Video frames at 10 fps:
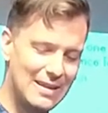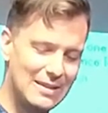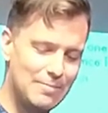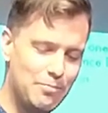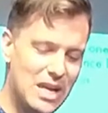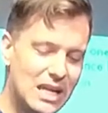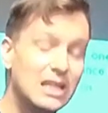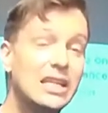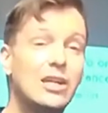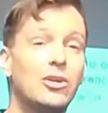being a
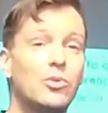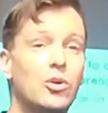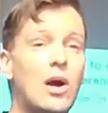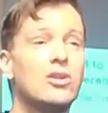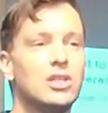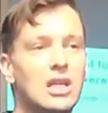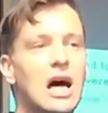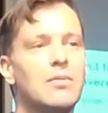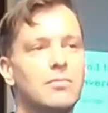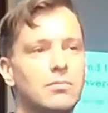leader requires a lot
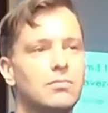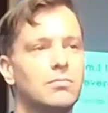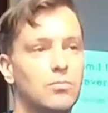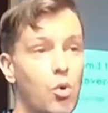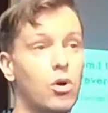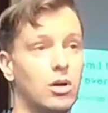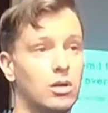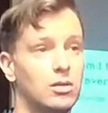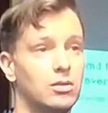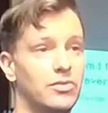more
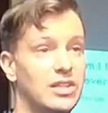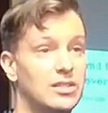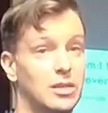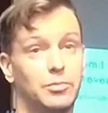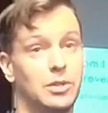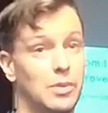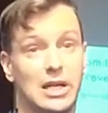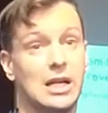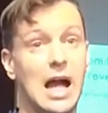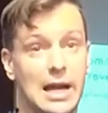than simply being a
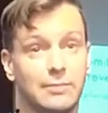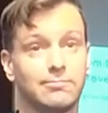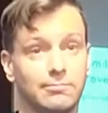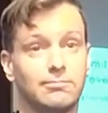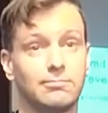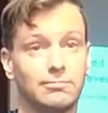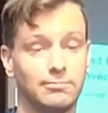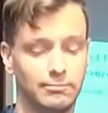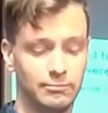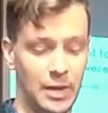
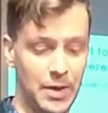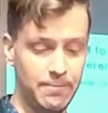guy. Amen?